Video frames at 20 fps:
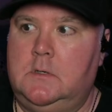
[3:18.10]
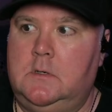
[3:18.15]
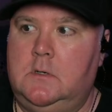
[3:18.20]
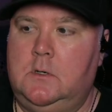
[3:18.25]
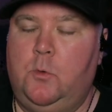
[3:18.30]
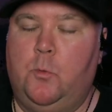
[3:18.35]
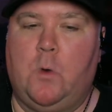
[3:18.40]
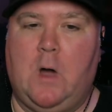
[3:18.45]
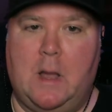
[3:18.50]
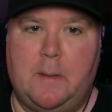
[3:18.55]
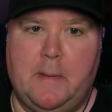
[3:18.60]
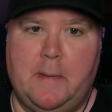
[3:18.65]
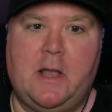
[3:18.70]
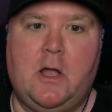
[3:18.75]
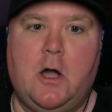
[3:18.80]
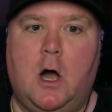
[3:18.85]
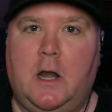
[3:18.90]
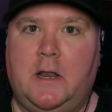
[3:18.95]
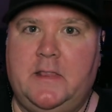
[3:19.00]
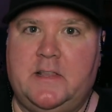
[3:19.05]
Why am I
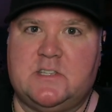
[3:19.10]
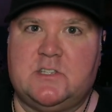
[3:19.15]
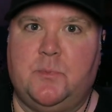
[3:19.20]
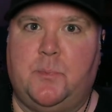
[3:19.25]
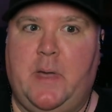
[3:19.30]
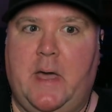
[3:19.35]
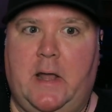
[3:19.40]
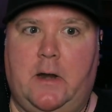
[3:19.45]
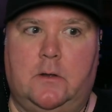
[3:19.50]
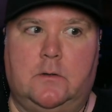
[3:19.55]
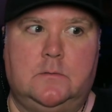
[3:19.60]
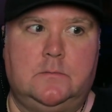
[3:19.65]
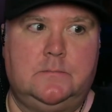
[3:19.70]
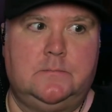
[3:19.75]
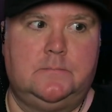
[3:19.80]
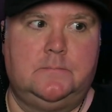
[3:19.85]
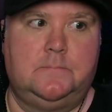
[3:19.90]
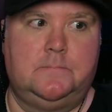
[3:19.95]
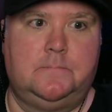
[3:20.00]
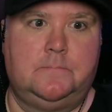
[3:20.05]
calling this a battle?
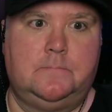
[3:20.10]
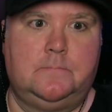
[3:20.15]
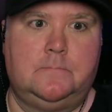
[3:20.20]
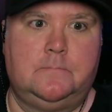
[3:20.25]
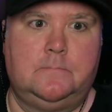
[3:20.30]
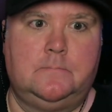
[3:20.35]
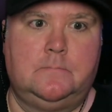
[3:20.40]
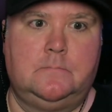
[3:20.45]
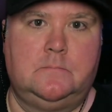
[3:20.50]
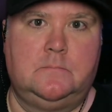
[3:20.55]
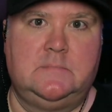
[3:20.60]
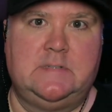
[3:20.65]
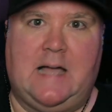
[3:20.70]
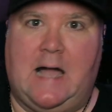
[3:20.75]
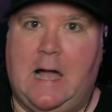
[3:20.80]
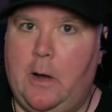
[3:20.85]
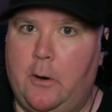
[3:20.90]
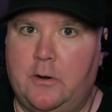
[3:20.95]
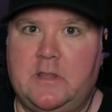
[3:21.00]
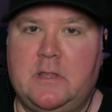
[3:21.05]

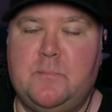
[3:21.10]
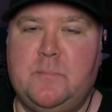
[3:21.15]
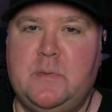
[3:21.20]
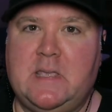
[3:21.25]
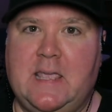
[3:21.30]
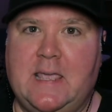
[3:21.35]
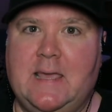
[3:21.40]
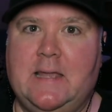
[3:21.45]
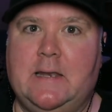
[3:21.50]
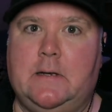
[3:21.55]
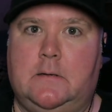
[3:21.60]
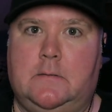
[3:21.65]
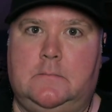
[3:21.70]
How did it begin?